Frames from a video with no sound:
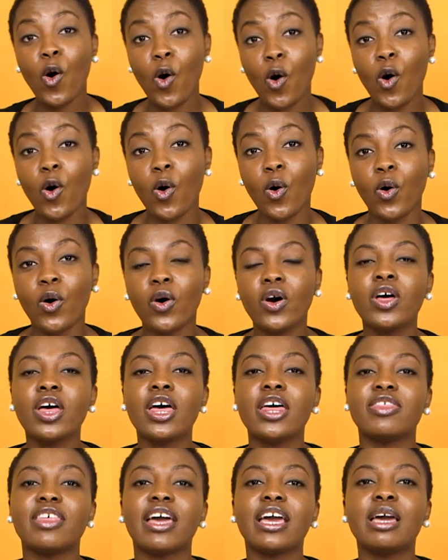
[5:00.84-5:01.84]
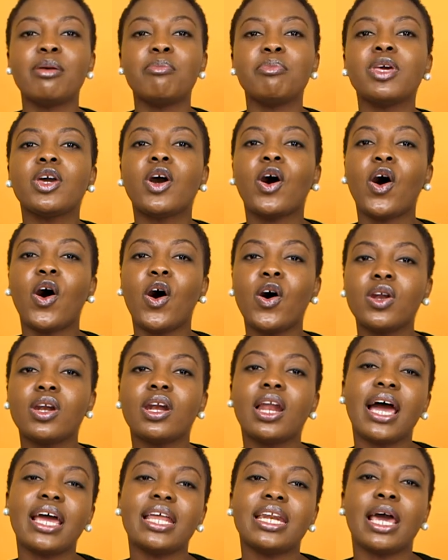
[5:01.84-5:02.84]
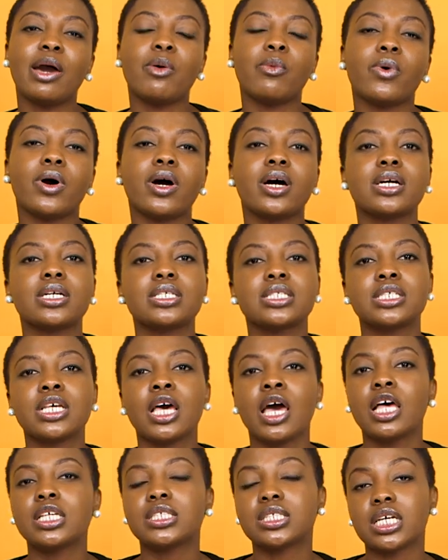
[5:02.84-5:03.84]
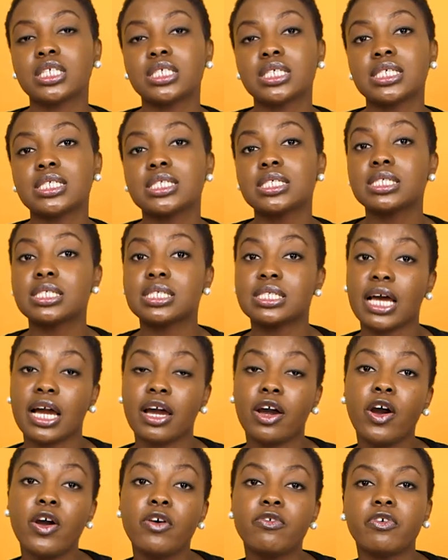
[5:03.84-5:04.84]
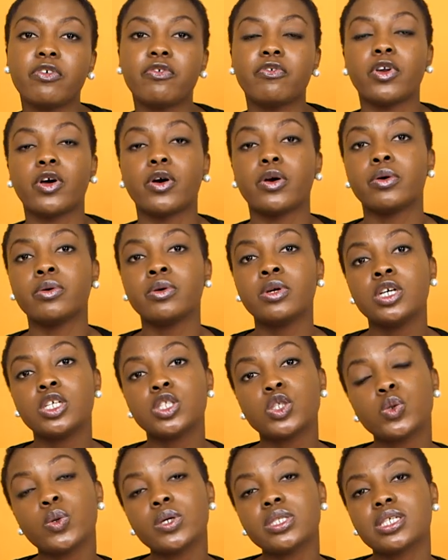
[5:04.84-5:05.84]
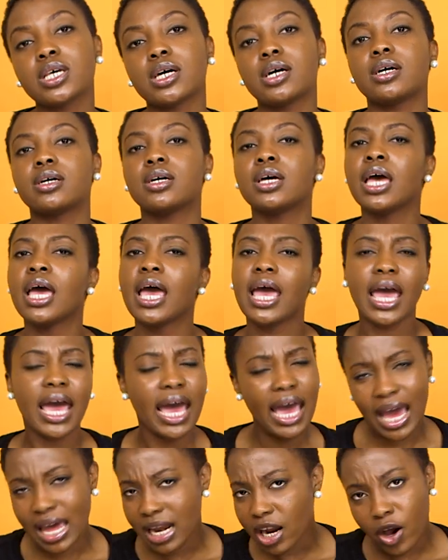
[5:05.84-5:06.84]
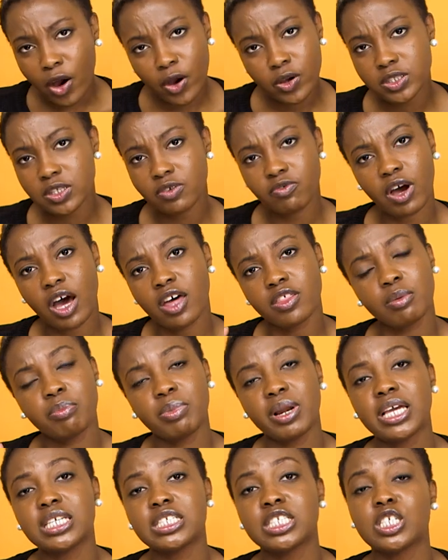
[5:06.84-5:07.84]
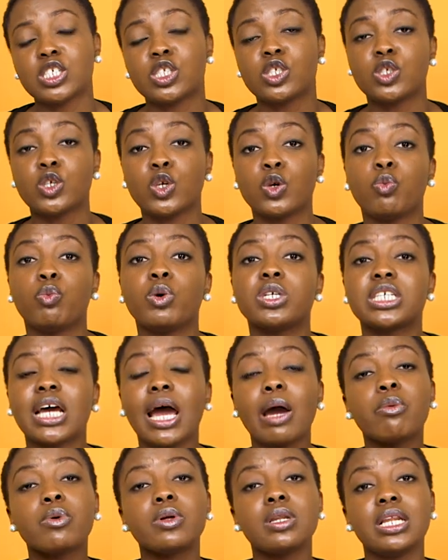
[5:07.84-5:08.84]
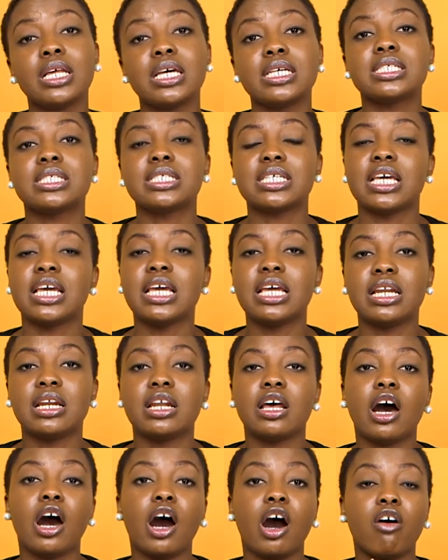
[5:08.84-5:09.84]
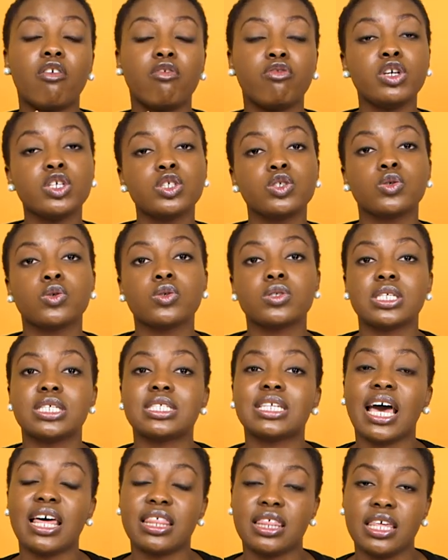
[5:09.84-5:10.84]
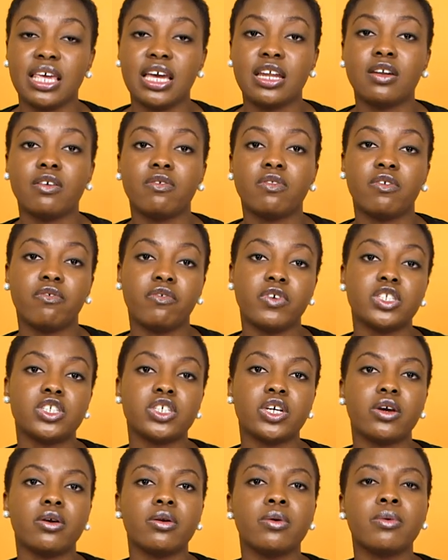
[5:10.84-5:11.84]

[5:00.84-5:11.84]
or they can be online networks such as Stack Overflow, Twitter, and a host of other places too, which I will list in our resources at the end of the video.